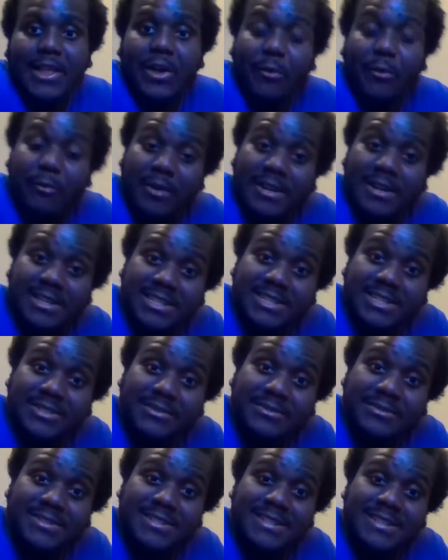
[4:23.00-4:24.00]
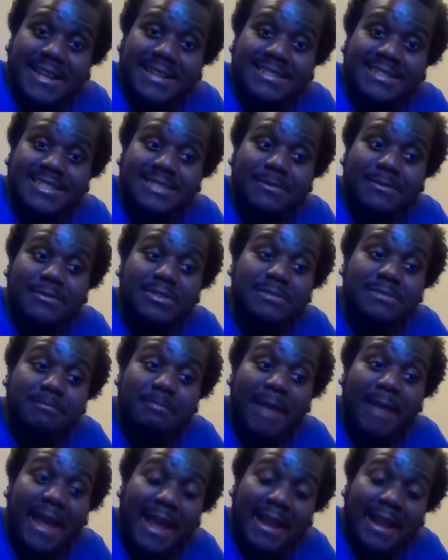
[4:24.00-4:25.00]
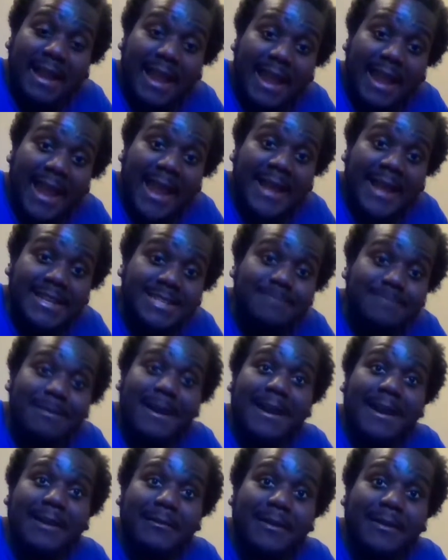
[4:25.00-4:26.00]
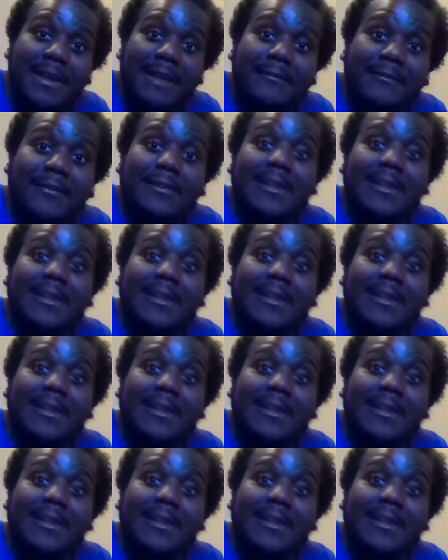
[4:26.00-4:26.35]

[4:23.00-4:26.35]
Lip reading: What ensues next is the most badass battle ever.